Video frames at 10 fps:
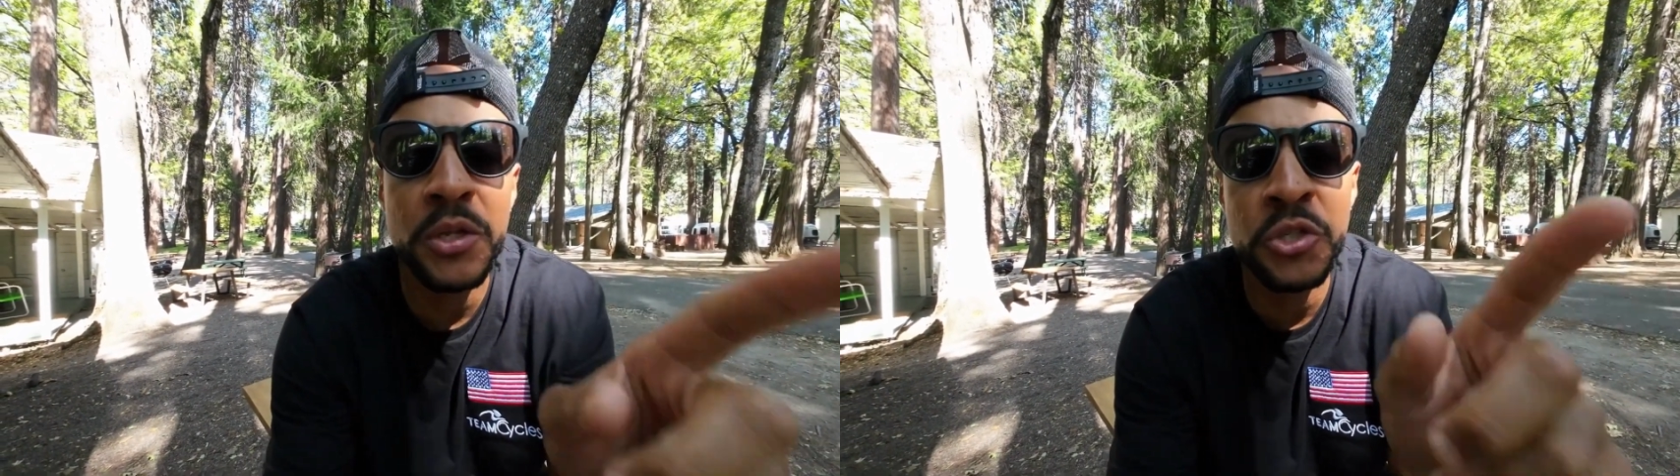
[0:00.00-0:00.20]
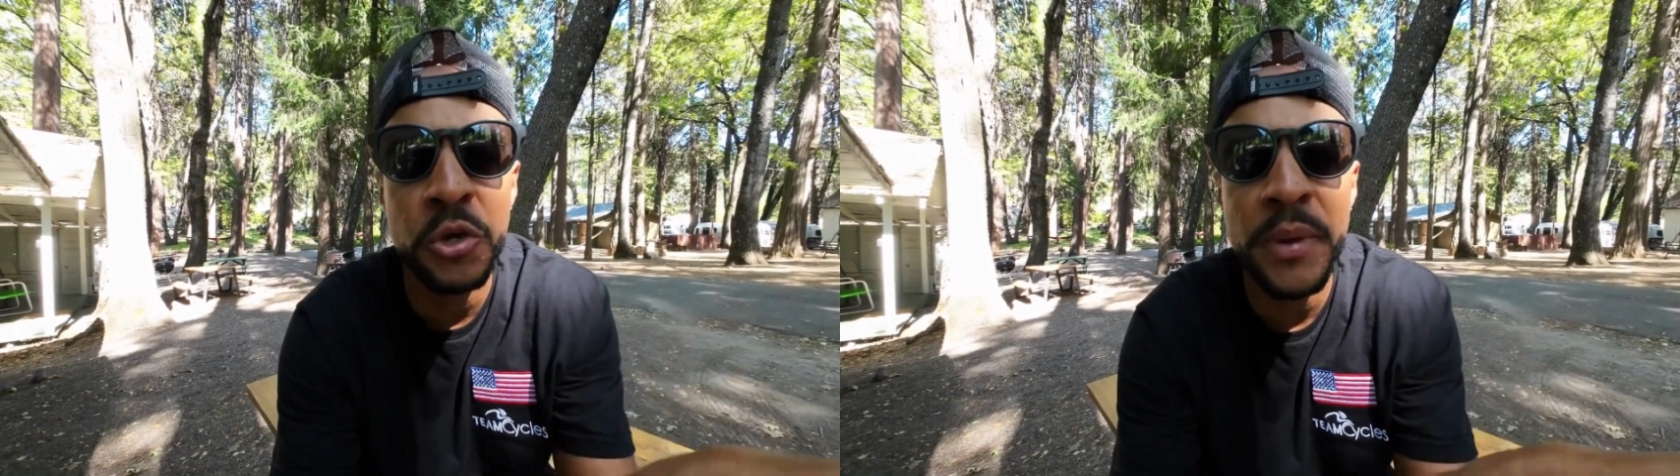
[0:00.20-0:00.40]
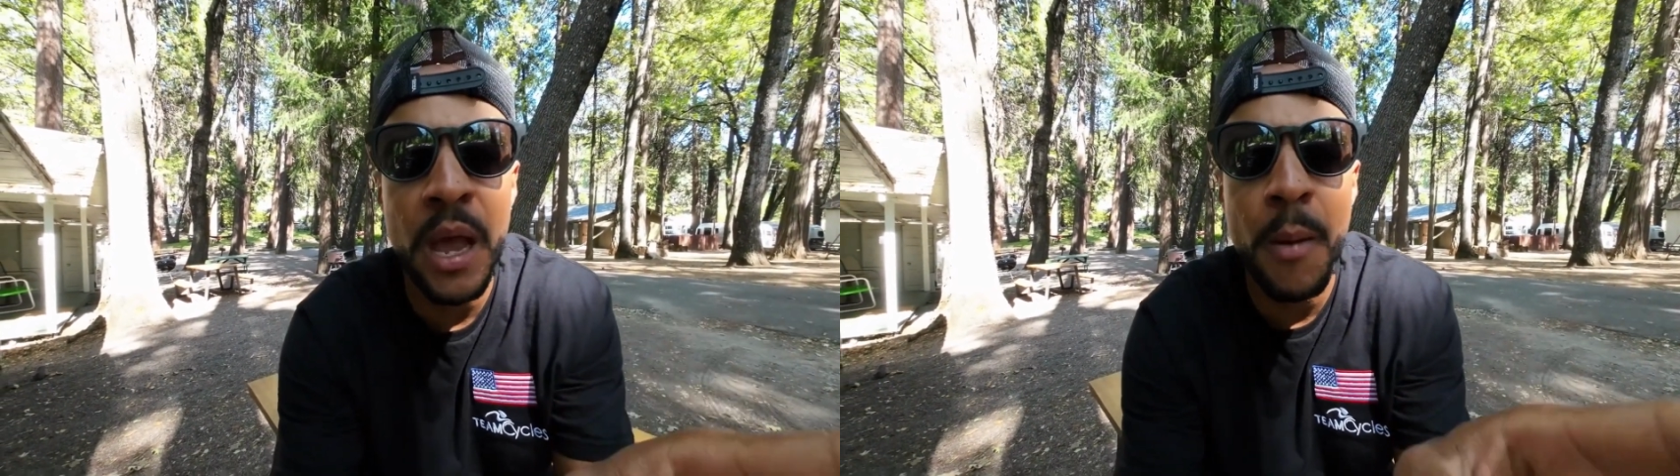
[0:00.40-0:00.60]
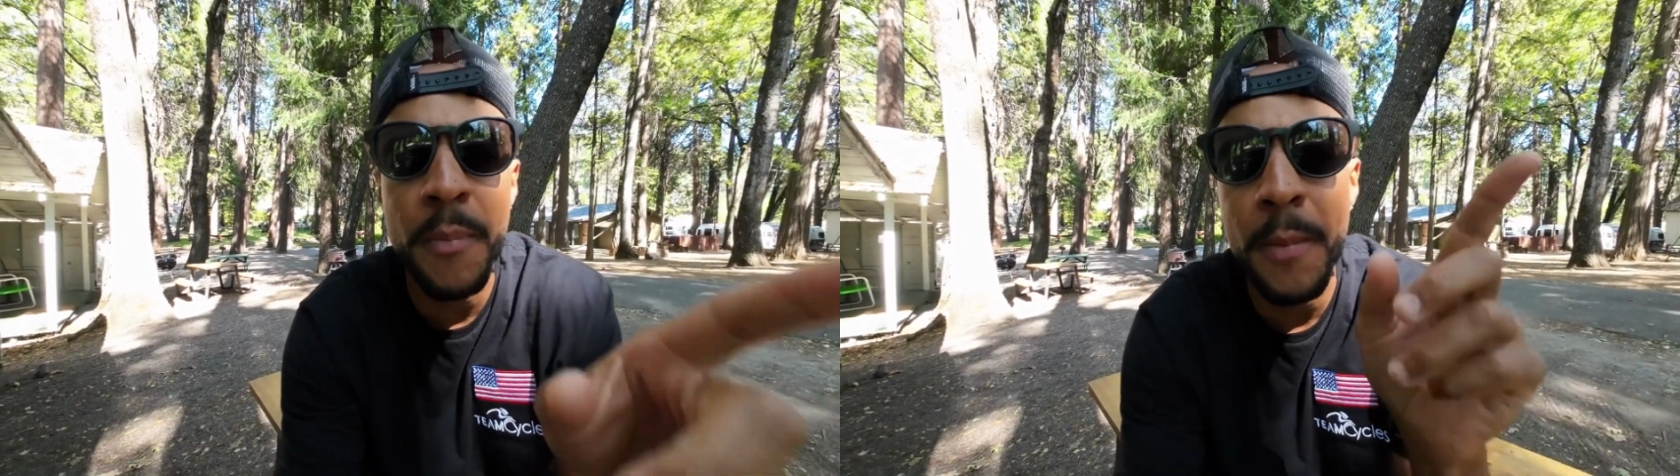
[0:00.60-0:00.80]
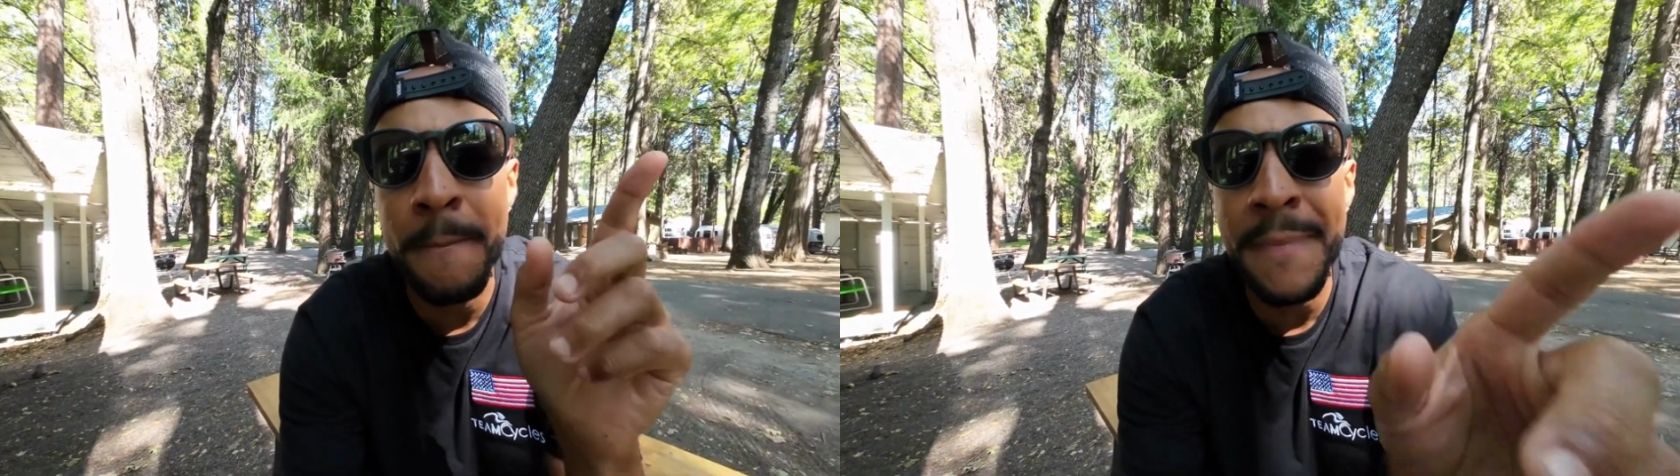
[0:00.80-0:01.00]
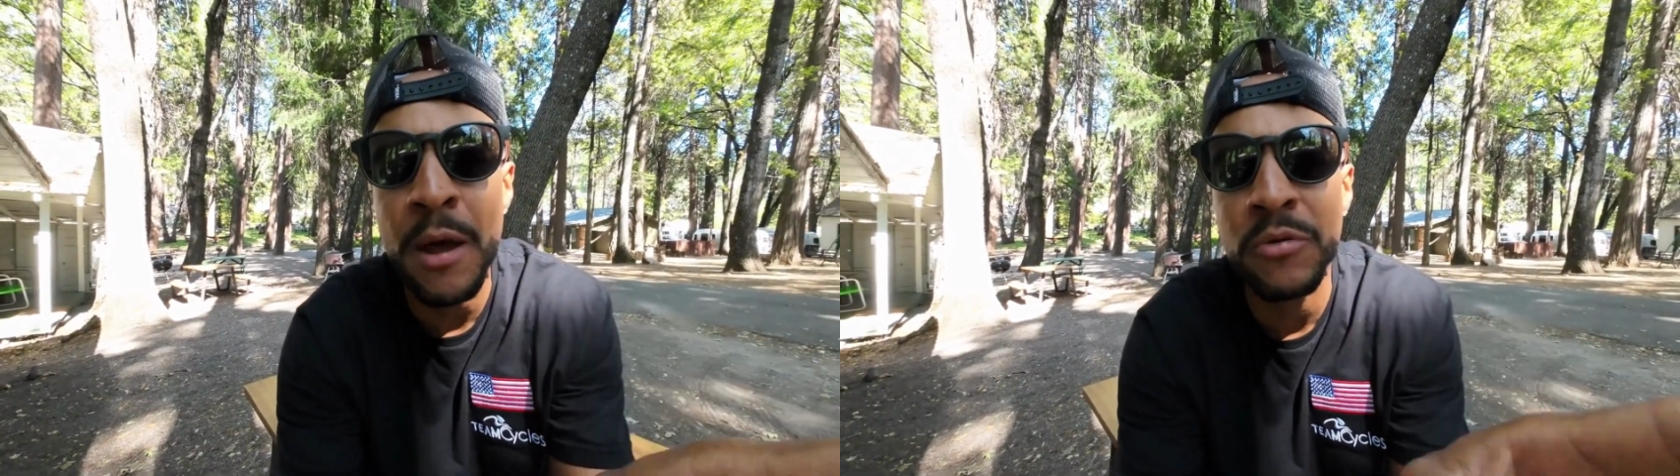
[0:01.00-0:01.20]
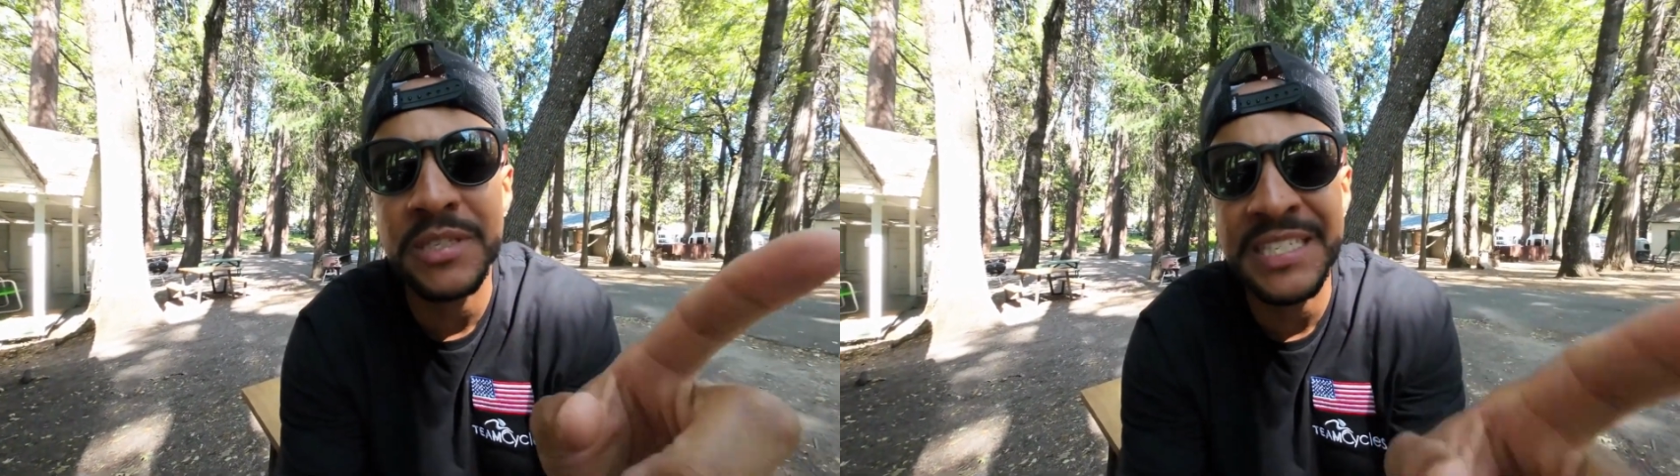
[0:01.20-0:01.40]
took me up Mount